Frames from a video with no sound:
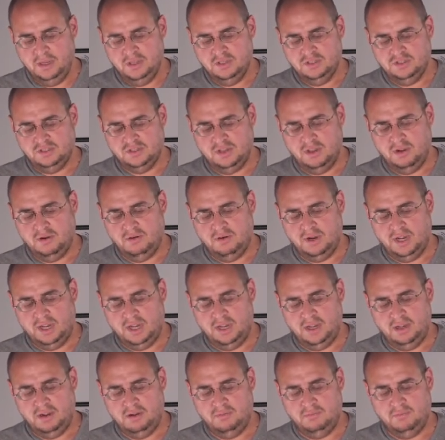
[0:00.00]

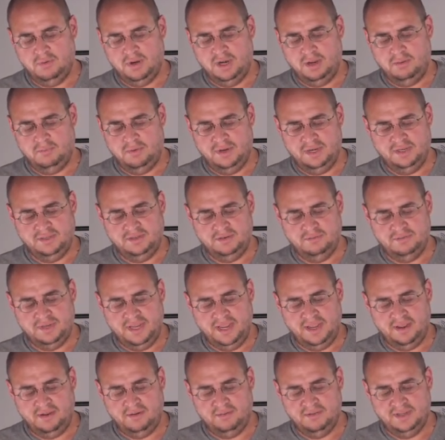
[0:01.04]
So what I want to do
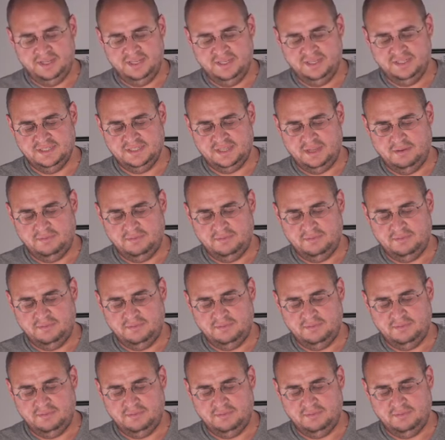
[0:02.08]
now is